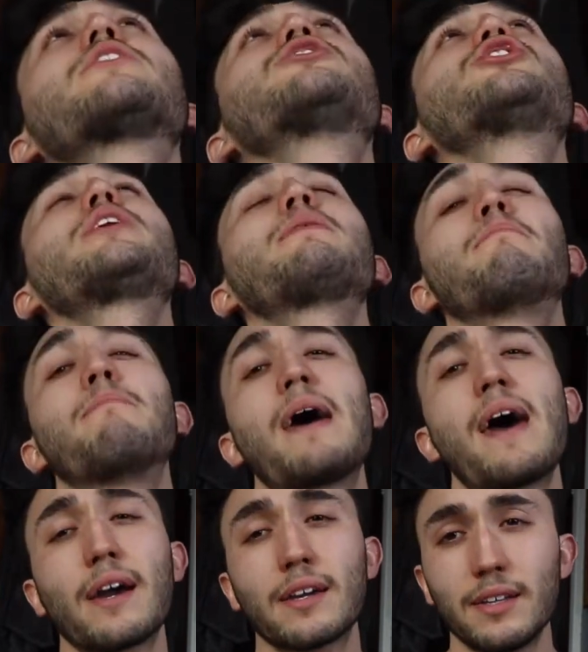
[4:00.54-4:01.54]
their chin
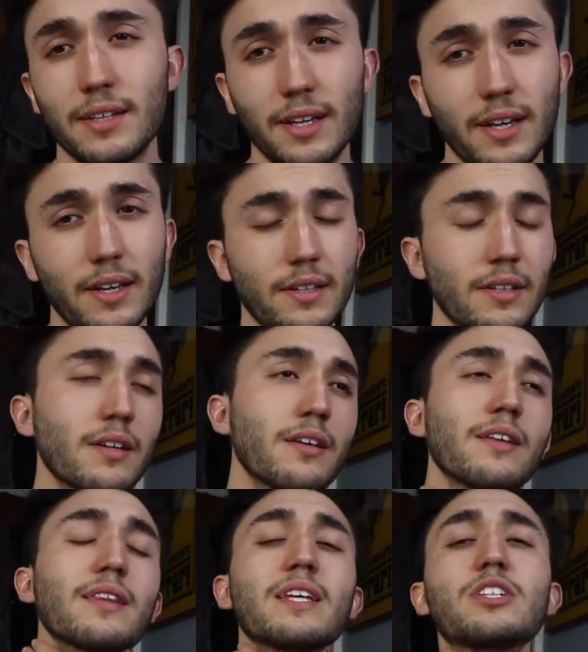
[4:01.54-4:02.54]
back, and
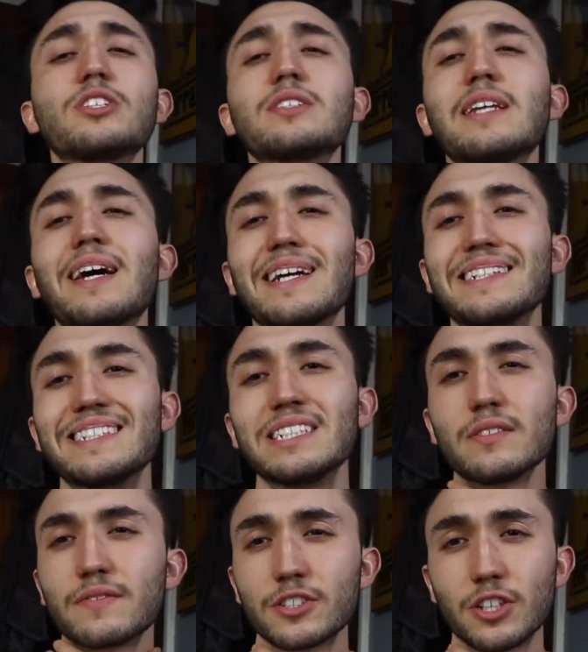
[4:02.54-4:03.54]
that's just not
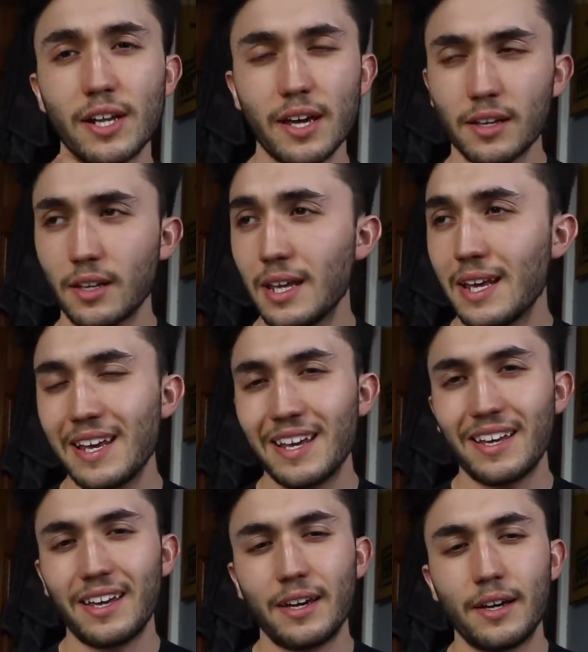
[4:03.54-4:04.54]
ideal for your neck,
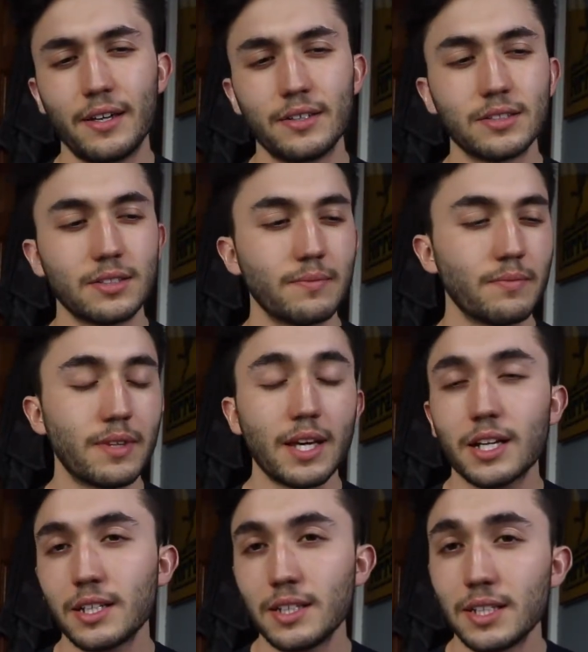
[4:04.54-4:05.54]
and
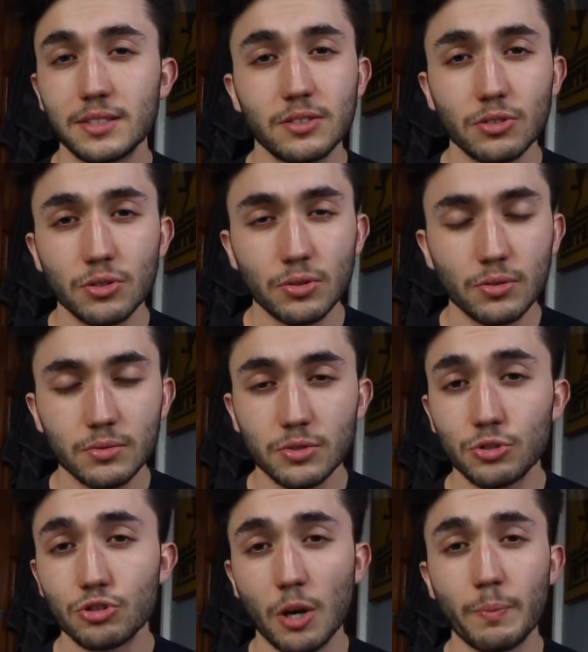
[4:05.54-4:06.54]
that could lead to
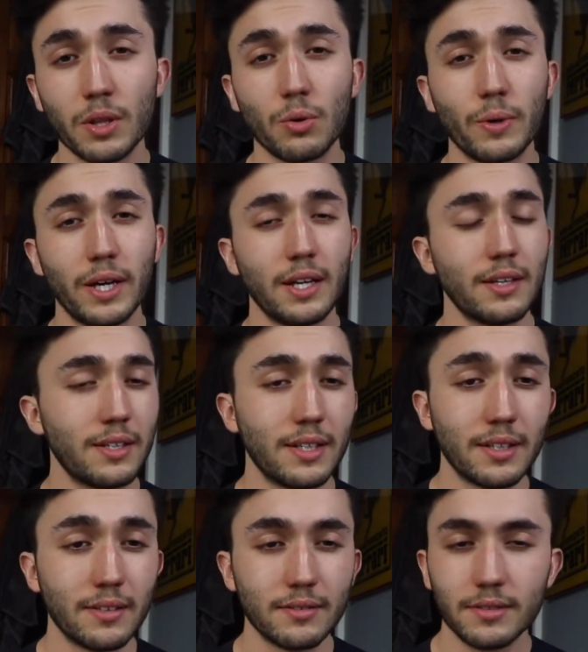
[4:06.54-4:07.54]
you dropping the weight
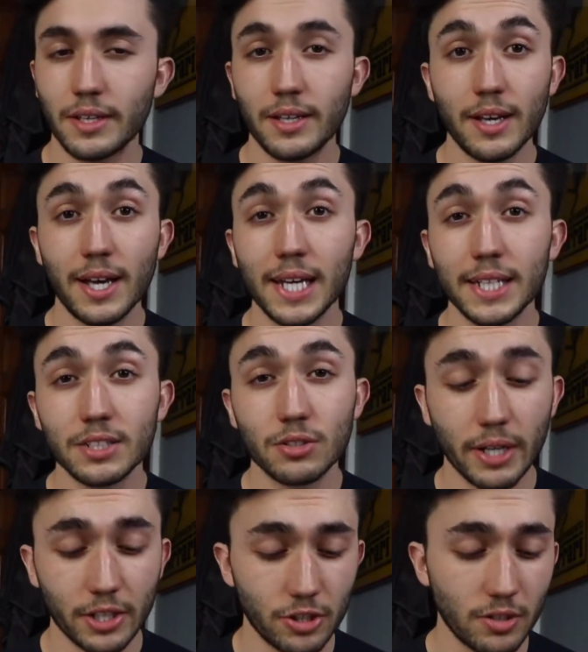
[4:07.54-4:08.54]
in any
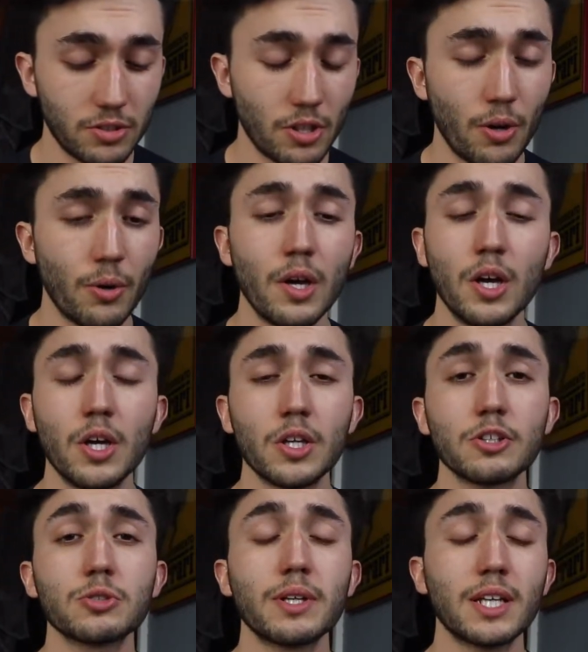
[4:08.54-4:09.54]
direction. So
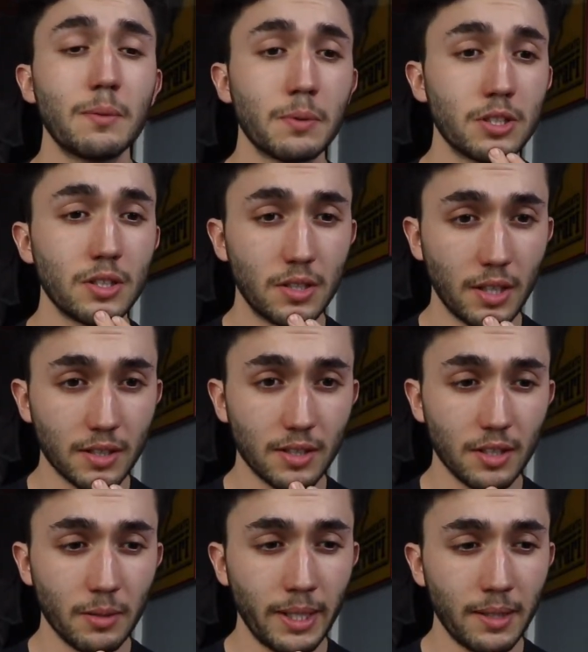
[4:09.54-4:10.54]
you always want to keep your chin tucked a
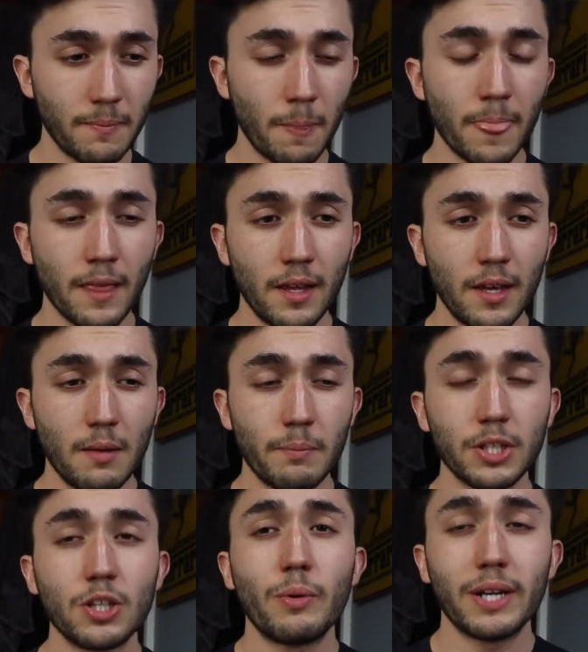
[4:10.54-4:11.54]
little bit,
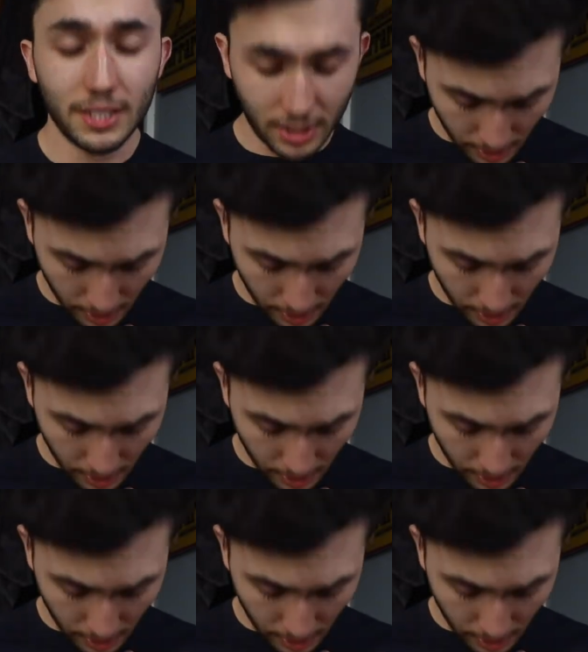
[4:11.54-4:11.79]
but you don't want to